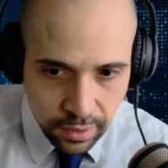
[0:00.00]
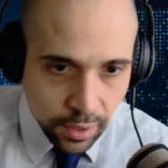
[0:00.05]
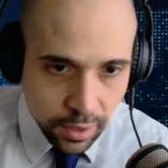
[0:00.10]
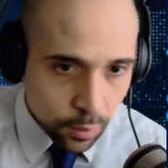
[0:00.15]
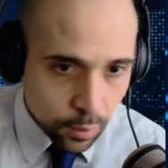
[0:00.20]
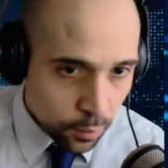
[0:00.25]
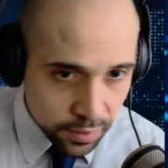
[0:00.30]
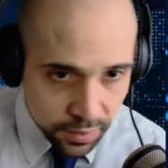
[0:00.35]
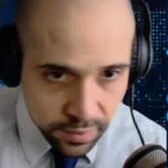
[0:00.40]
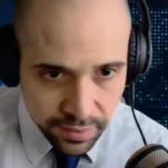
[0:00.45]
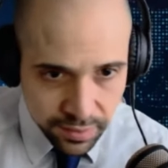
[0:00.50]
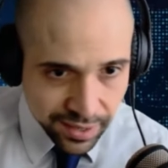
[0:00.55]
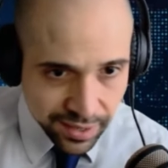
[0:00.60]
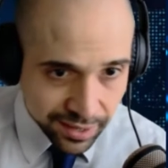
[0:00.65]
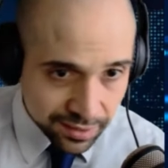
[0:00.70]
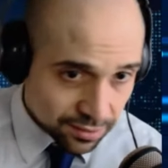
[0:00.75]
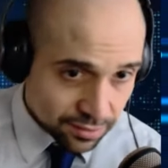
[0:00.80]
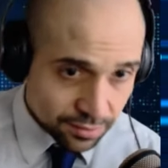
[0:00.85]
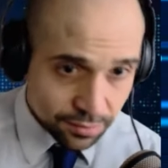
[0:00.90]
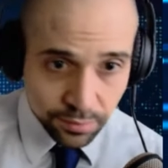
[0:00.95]
within the
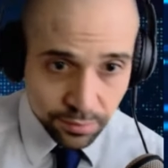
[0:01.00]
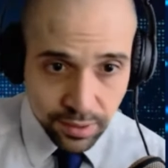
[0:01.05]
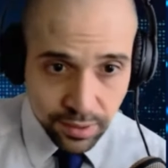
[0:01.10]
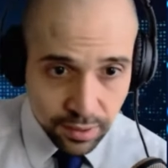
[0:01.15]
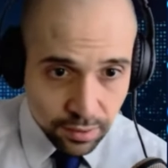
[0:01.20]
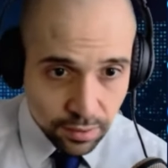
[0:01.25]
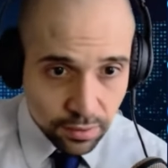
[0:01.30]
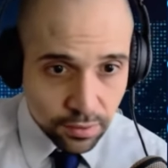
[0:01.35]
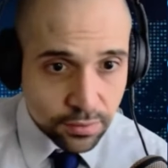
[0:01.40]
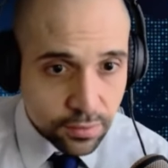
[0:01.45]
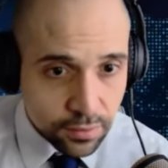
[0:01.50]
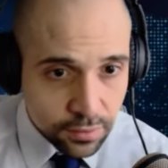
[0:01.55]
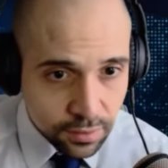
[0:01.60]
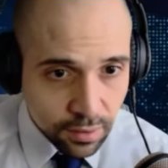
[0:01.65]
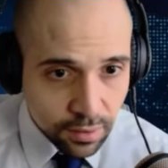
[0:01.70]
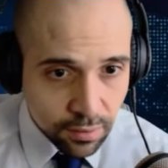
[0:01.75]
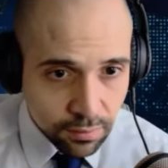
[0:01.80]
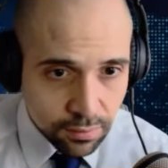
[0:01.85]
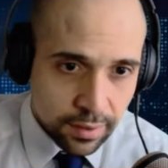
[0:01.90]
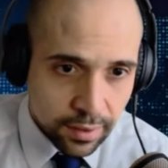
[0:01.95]
next three years or
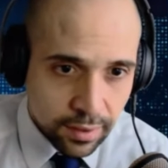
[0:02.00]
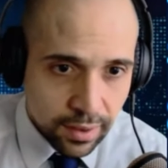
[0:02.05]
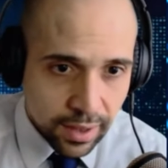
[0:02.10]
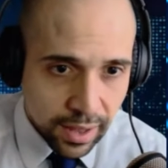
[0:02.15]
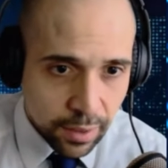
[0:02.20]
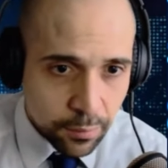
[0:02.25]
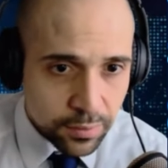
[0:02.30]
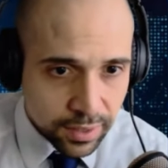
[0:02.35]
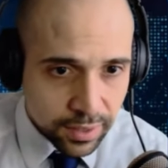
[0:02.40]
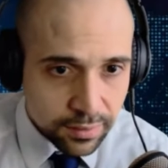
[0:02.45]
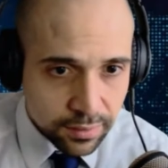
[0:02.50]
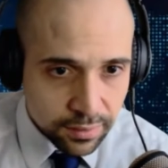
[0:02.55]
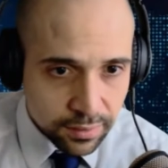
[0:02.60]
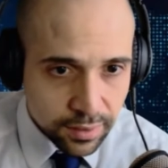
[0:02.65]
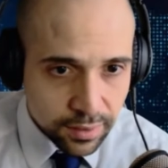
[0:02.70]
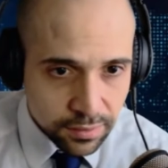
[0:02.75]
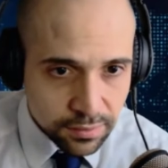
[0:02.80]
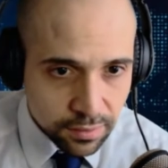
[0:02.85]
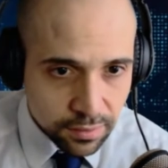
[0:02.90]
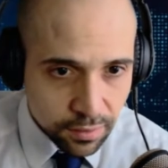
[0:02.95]
so? I would tend to
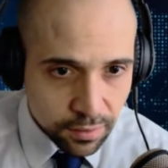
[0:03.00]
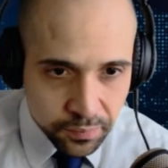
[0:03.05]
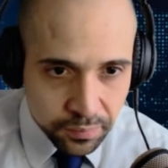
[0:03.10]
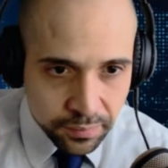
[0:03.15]
think so.